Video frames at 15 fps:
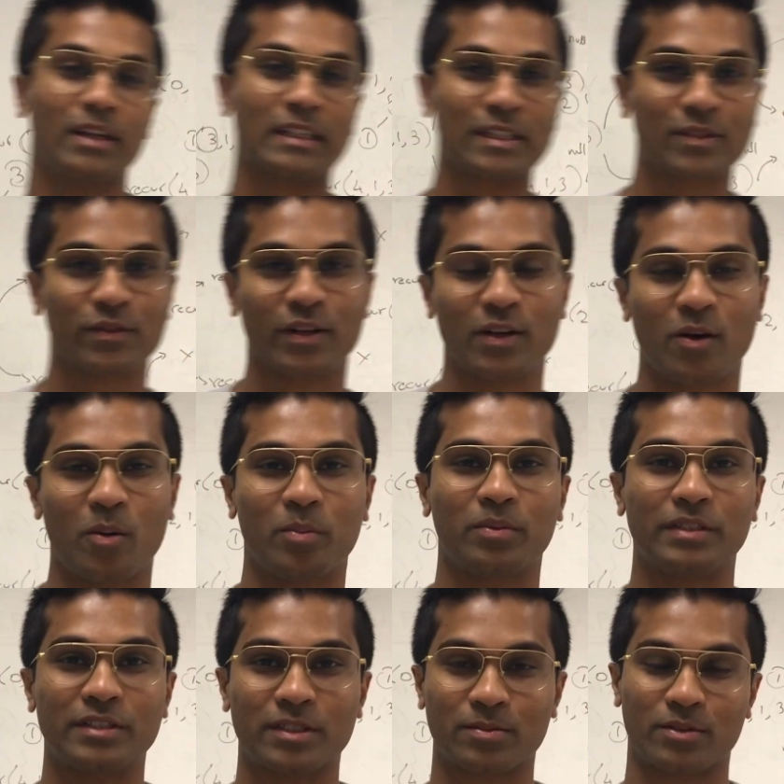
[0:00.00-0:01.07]
you like this video,
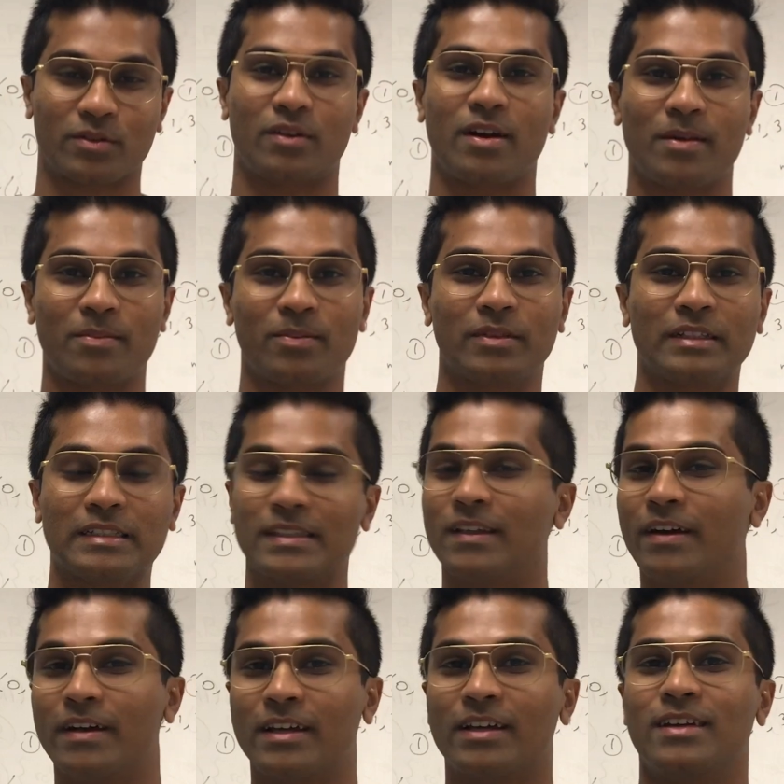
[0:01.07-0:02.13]
please subscribe, please
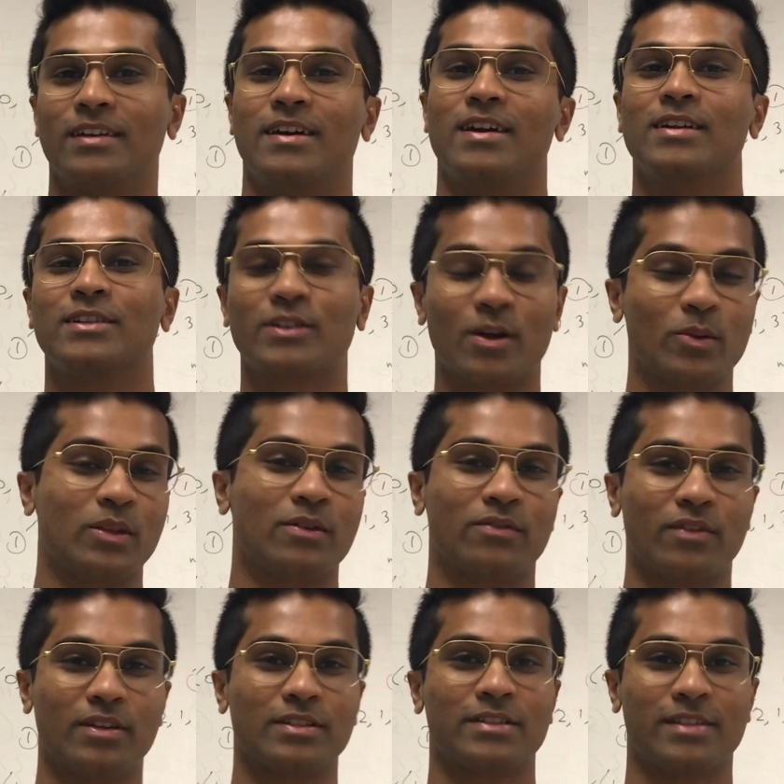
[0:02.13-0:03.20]
like, and share with your
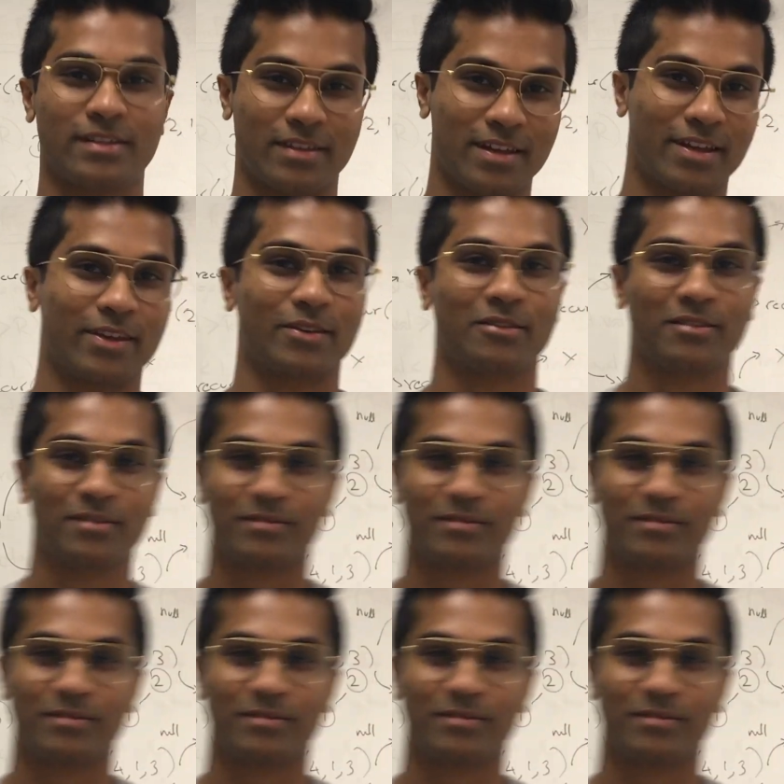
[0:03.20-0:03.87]
friends. Thank you.